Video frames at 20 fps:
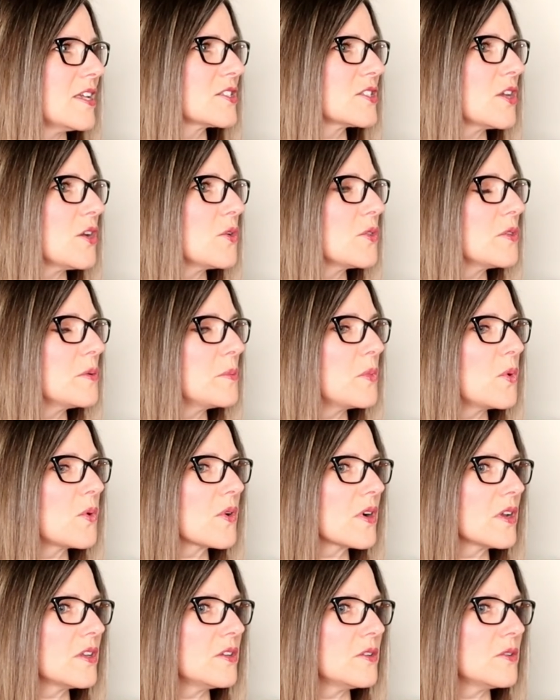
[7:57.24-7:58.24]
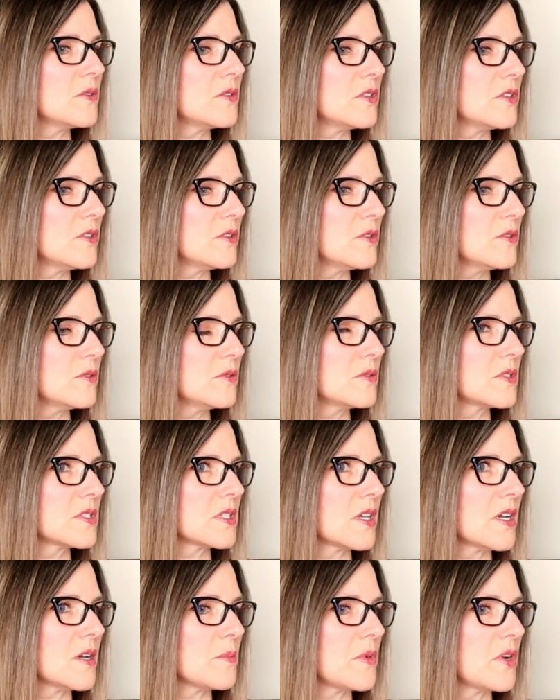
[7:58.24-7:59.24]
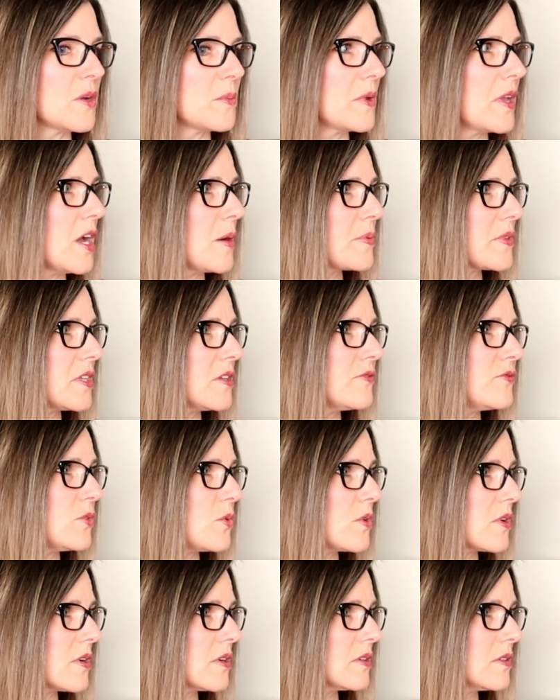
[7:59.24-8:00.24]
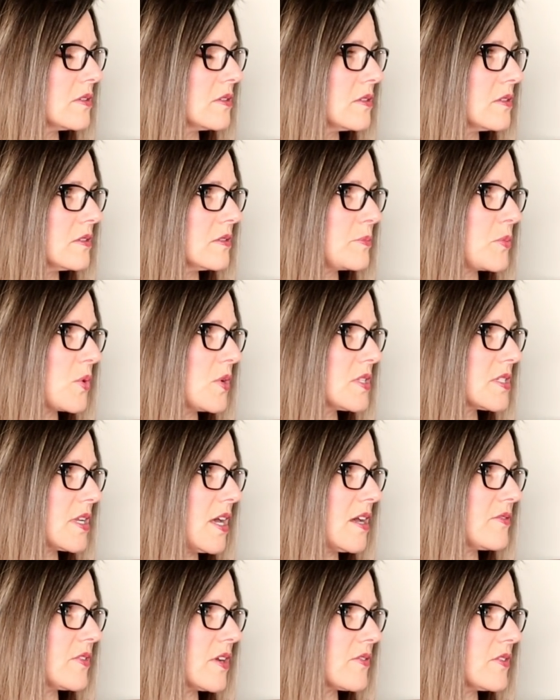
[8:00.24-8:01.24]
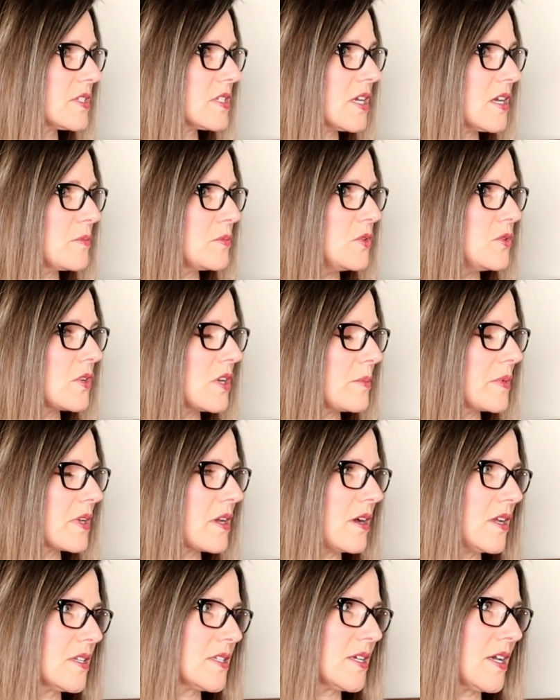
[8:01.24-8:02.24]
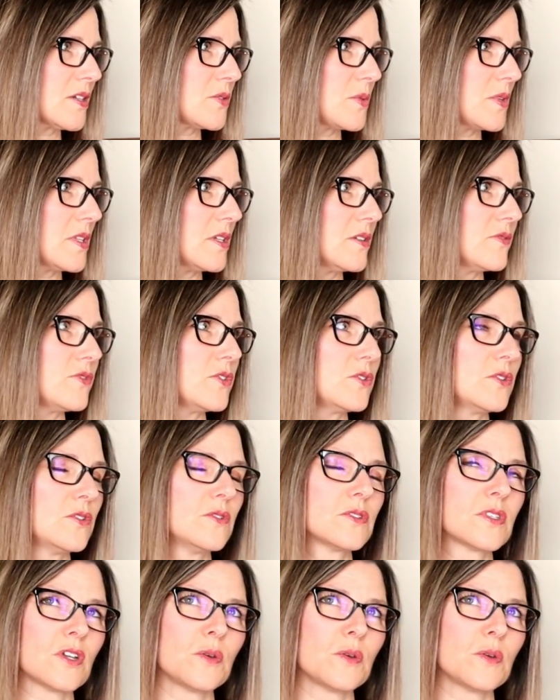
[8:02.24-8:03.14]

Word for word: So the more you use um, homeopathy for poison ivy, every time you come in contact with it, if you use